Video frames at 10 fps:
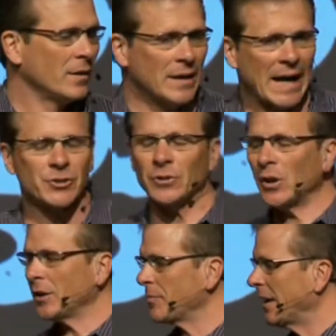Natural
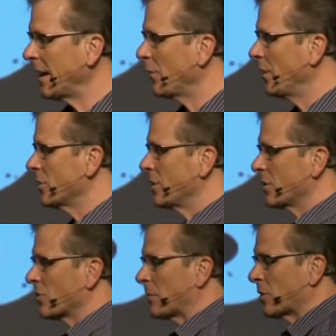law is by definition a
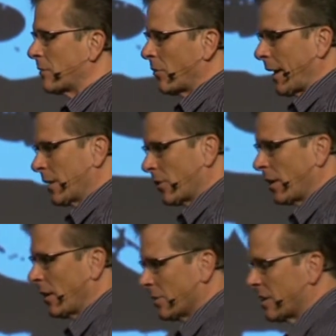description of a regular
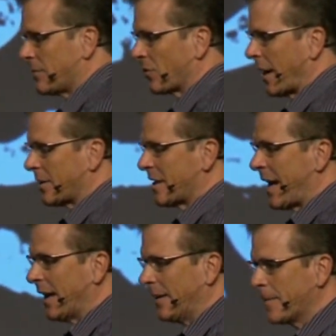occurrence. Seems right. Second,